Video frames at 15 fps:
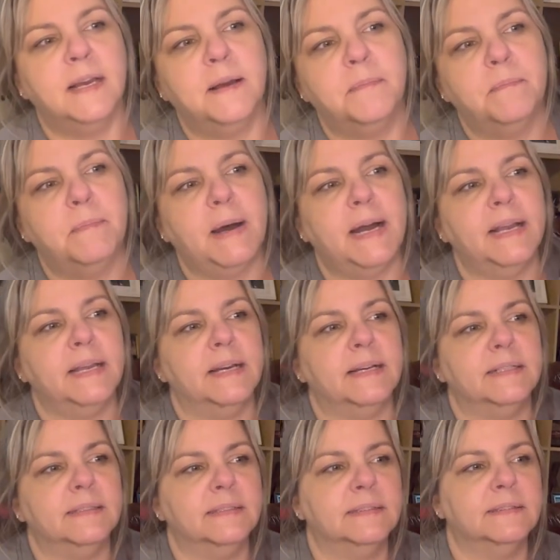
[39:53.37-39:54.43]

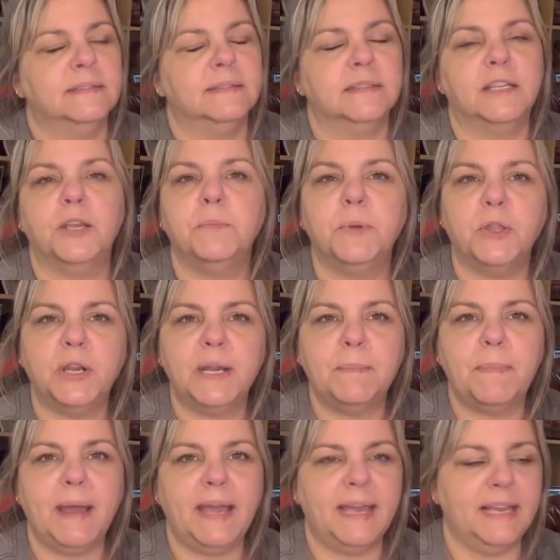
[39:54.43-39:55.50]
my community
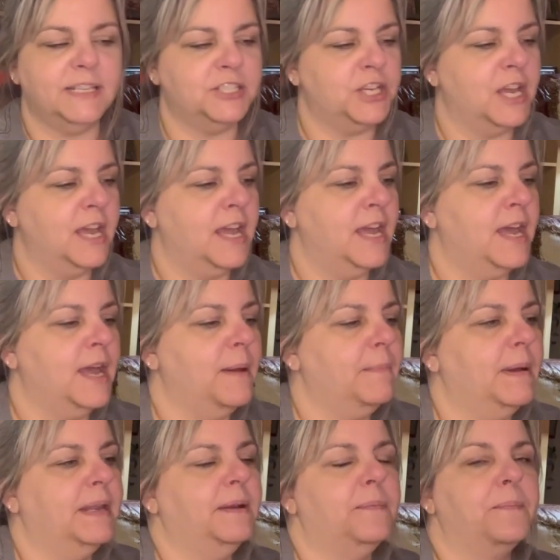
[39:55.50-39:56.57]
page, but